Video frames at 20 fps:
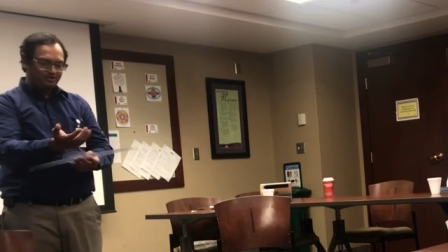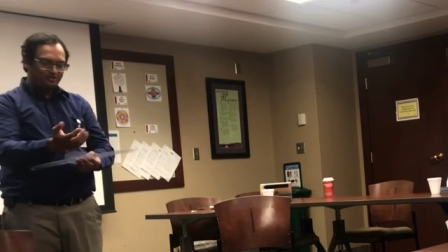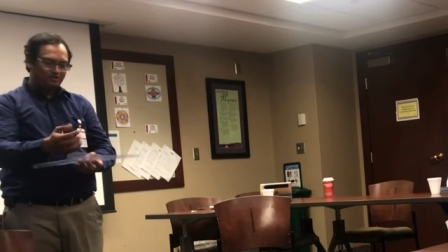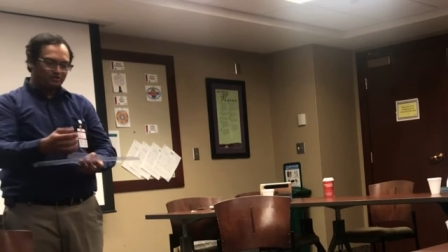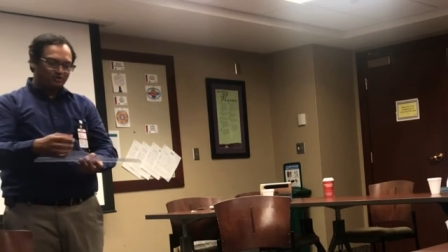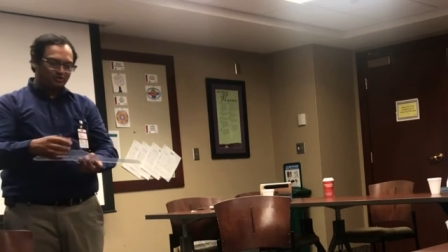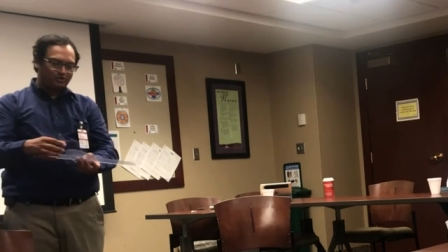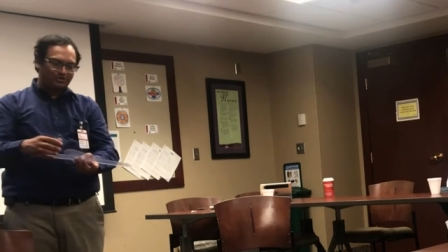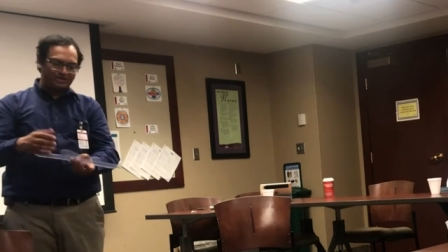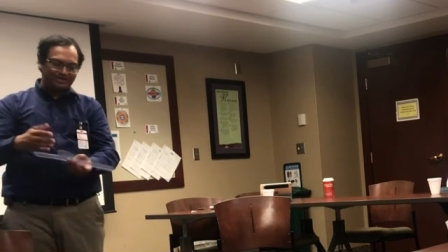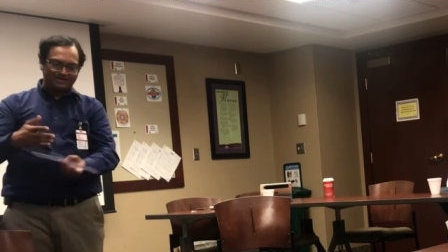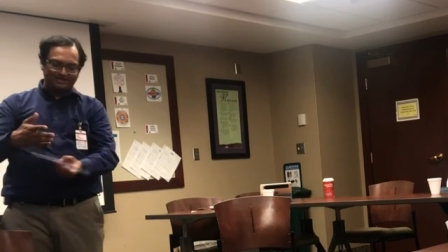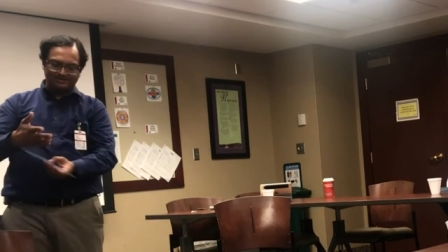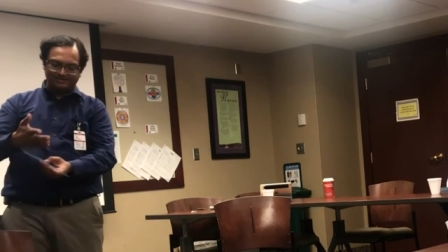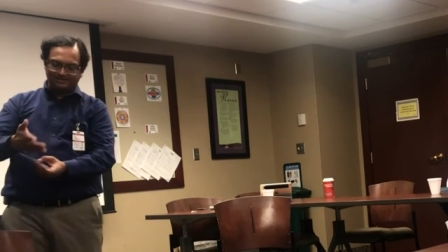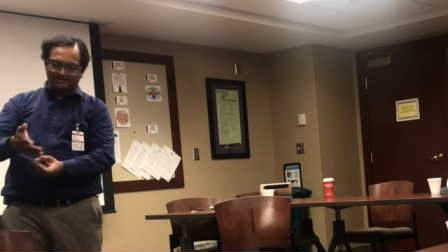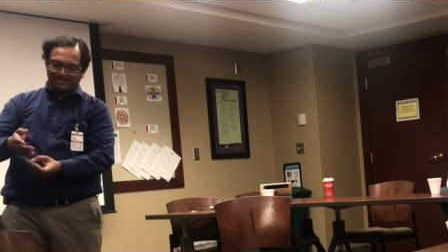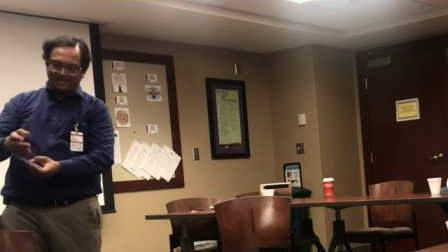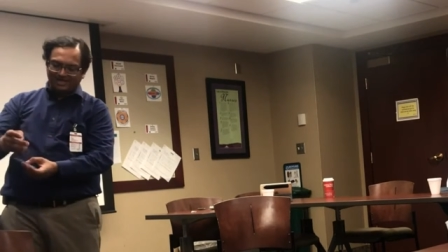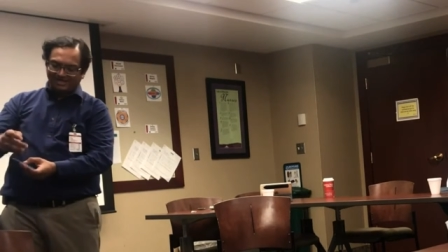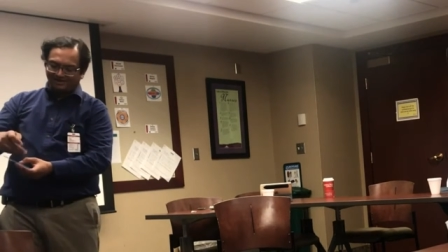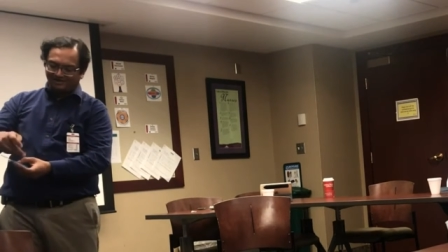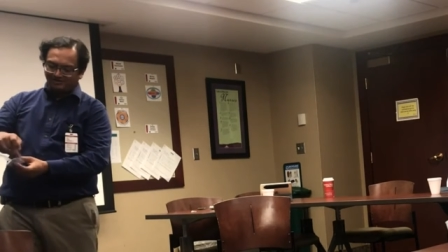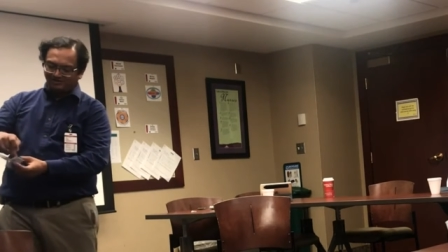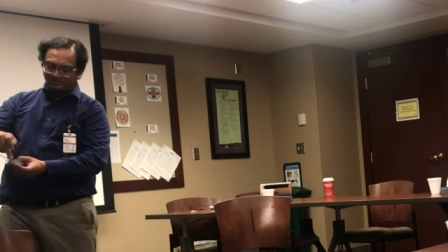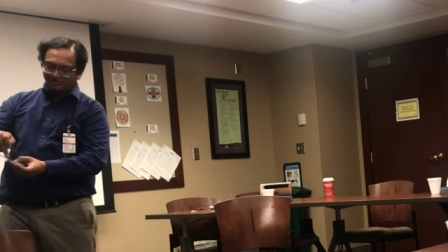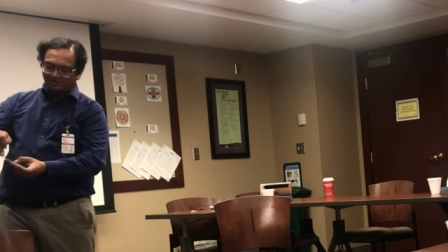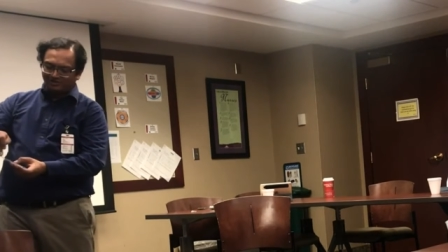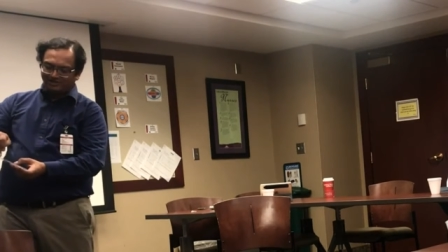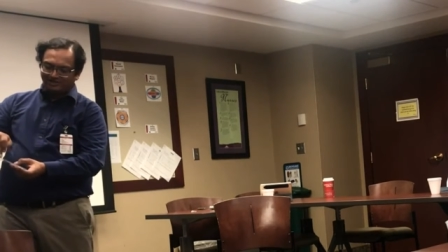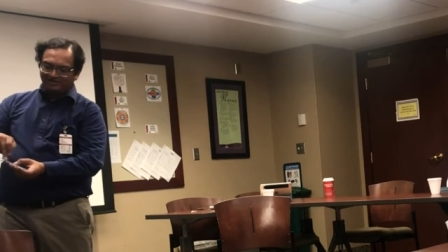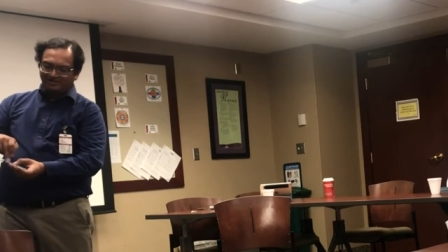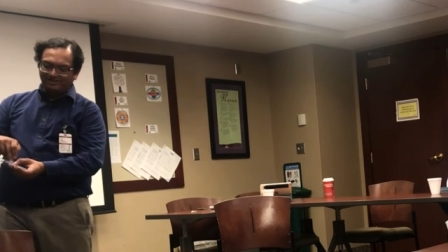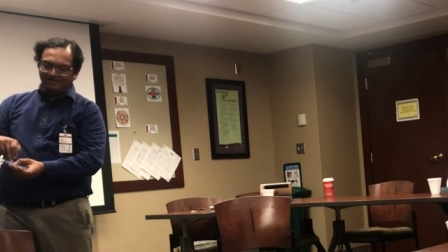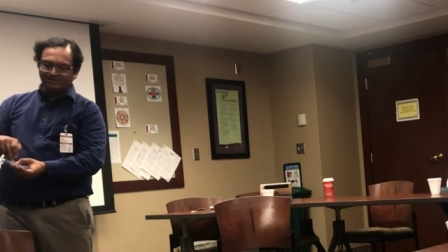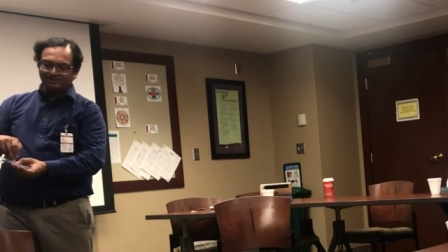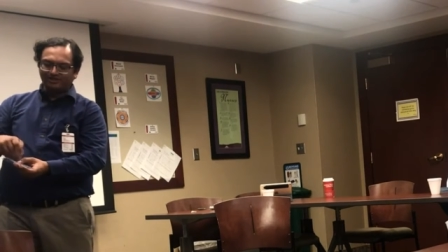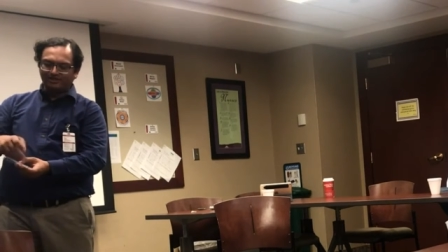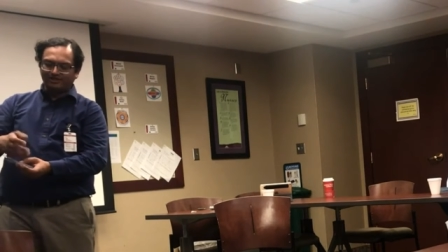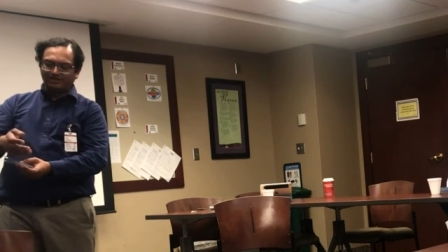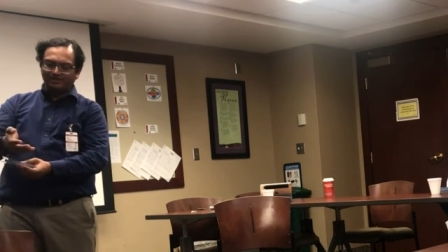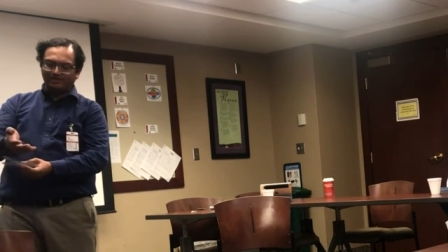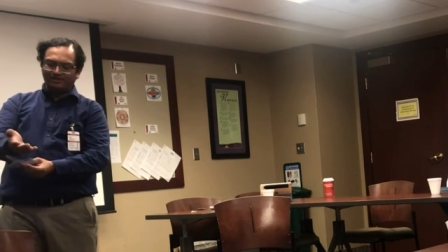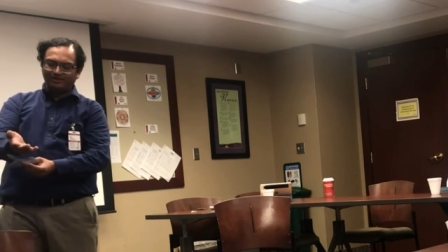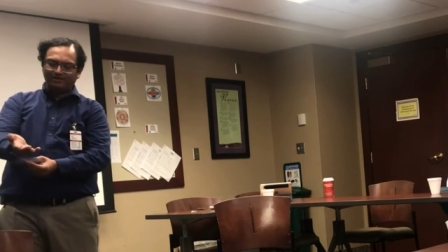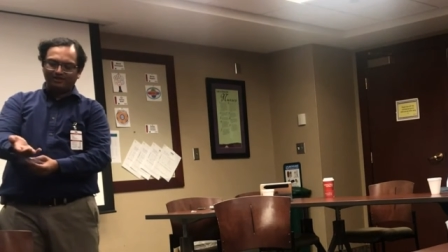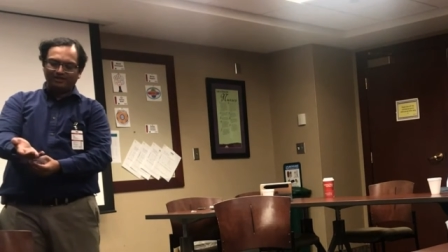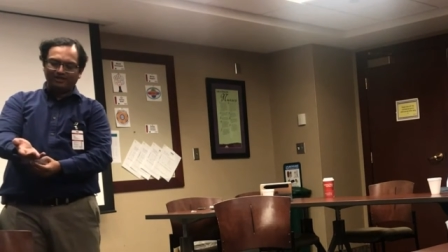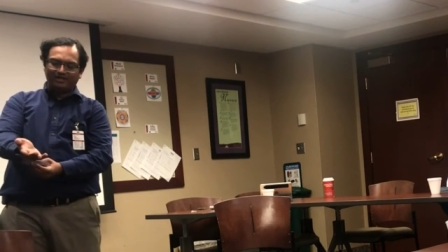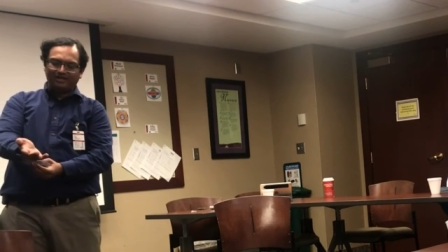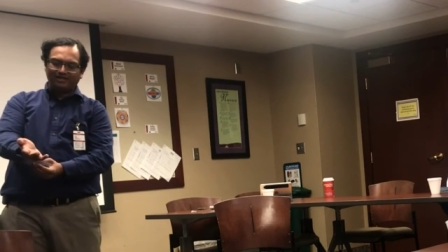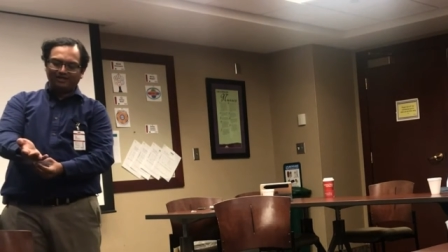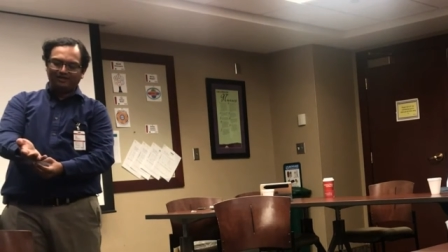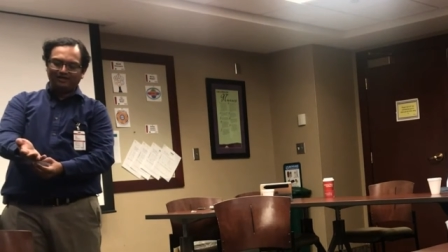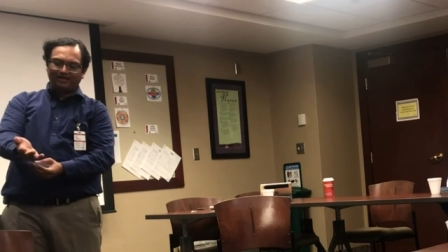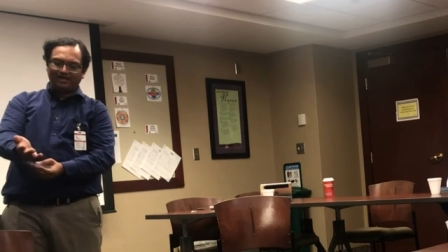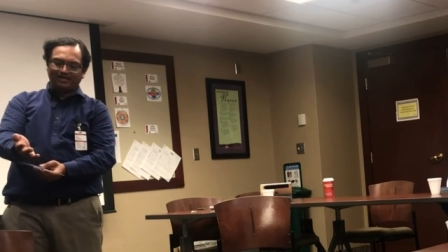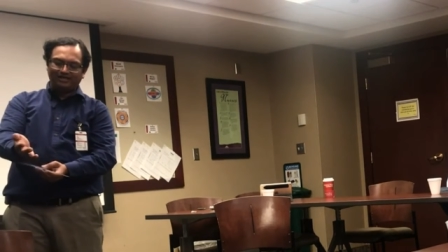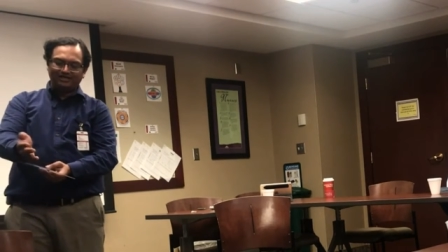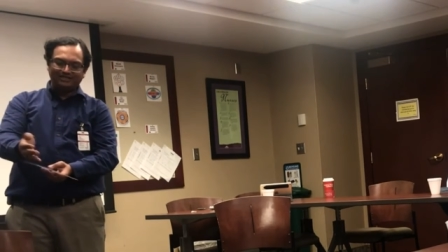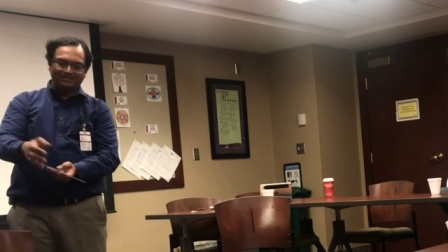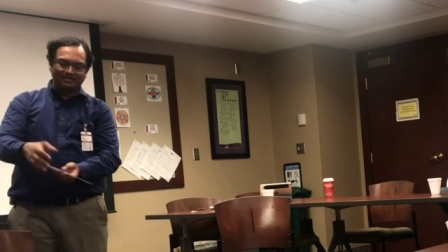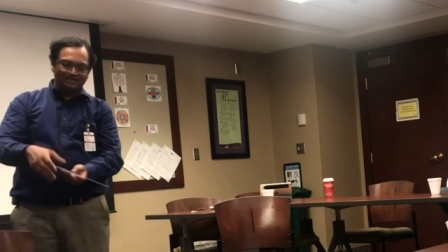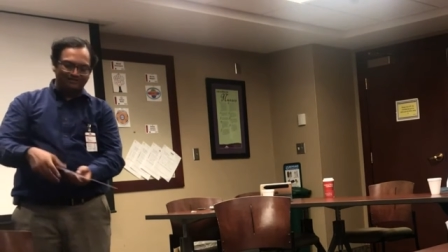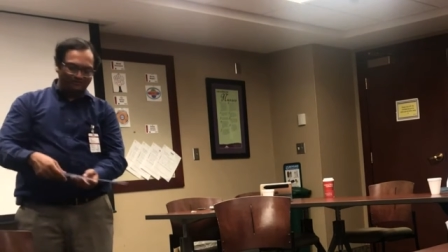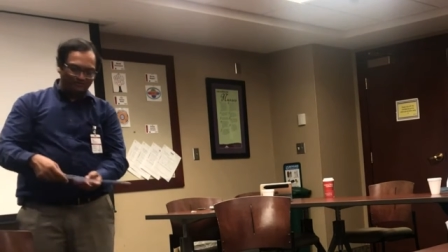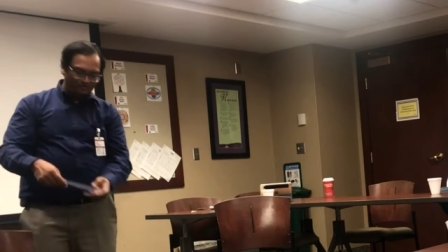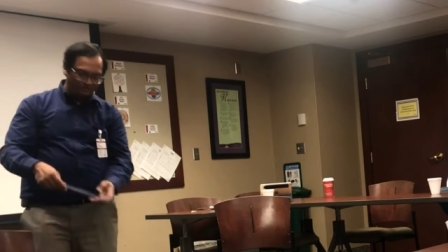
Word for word: So it has angles or degrees on it, and anytime